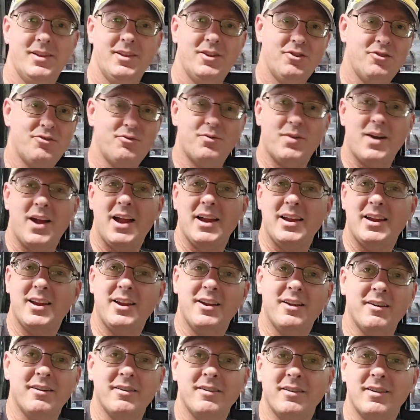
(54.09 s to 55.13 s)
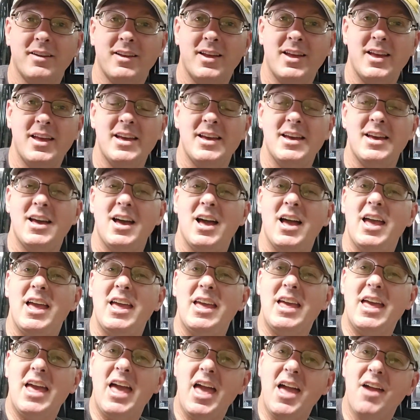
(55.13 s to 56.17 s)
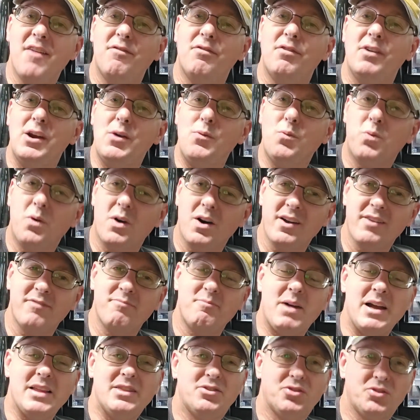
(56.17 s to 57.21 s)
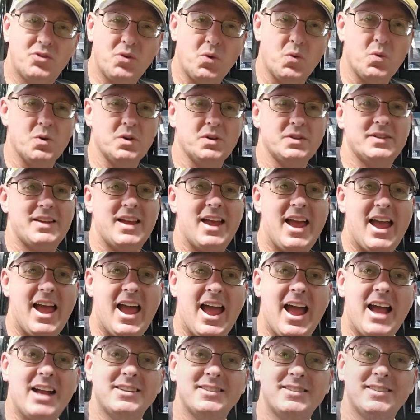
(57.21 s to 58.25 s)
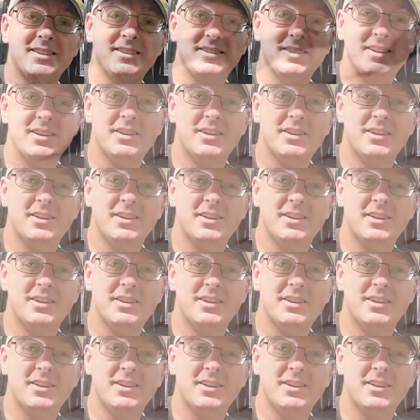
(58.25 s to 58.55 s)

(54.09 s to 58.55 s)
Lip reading: it's right here. Every one of my doors has this